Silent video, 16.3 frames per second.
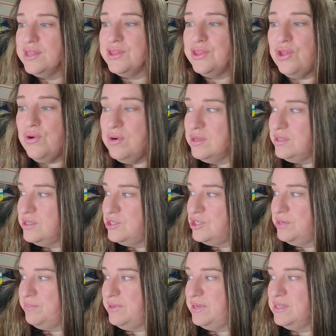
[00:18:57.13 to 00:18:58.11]
Lowered the
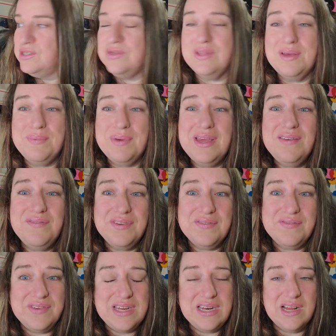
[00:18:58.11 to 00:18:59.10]
shipping. So they paid
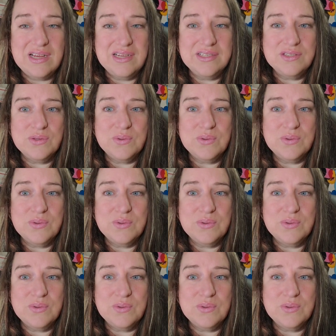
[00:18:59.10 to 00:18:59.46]
fifty-nine